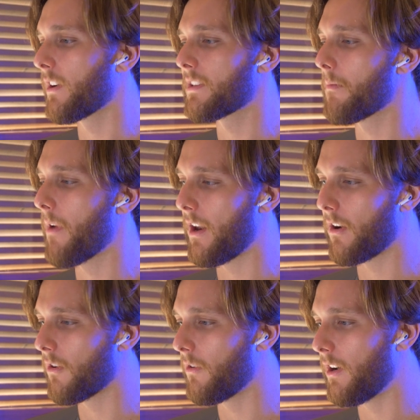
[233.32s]
a
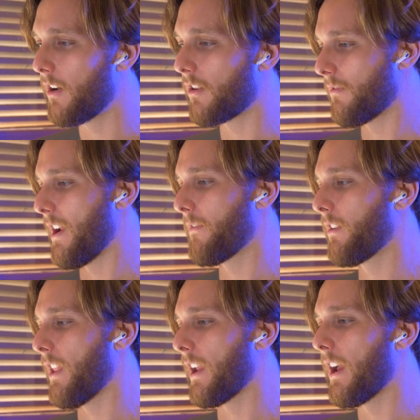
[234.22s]
sabbatical year or
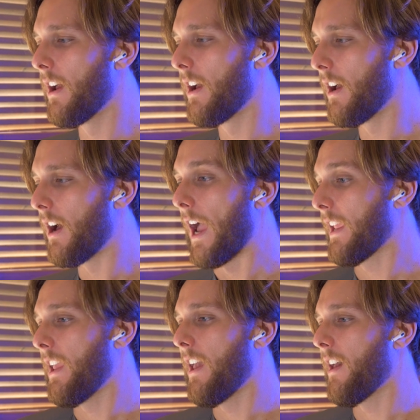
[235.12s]
whatever. Like, I
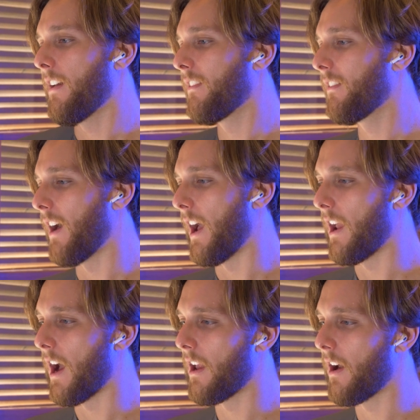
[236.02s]
can't.
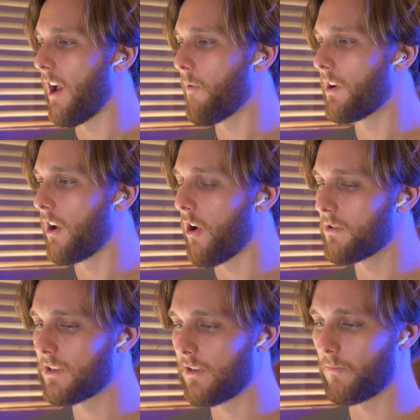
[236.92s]
I want
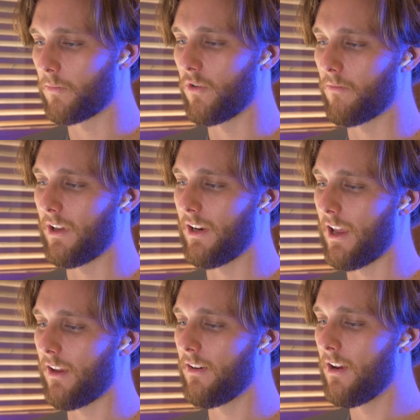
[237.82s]
constant improvement,
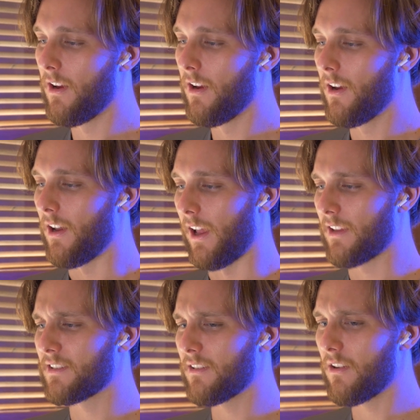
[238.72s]
and
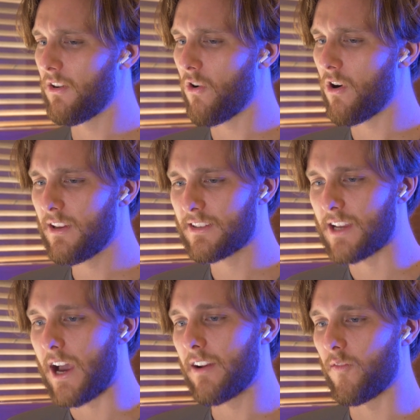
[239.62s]
it's an annoying
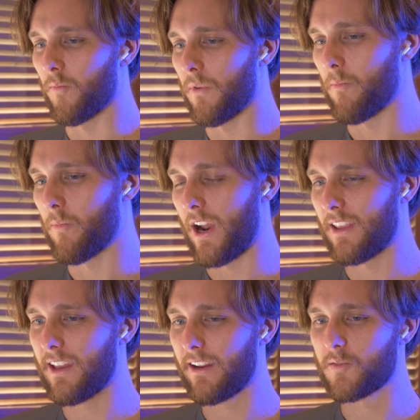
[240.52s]
side of but I
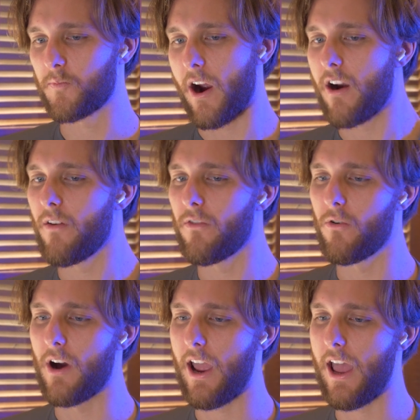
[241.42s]
think it's part of
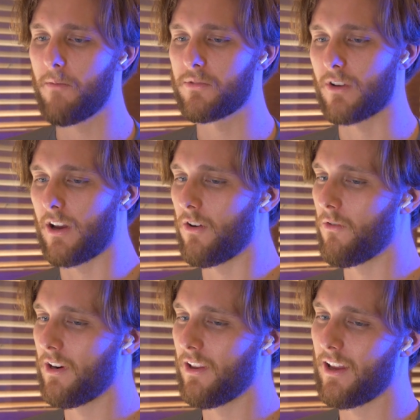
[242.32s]
who I am, so I don't
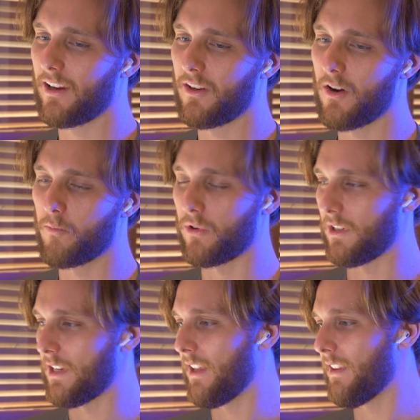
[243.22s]
want to
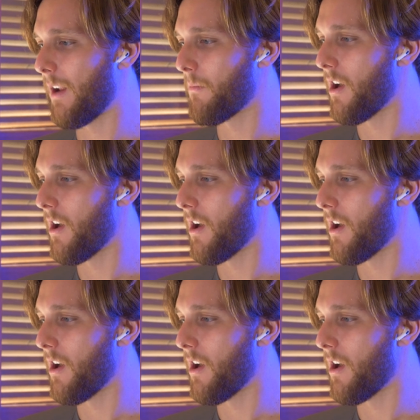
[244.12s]
pretend that I'm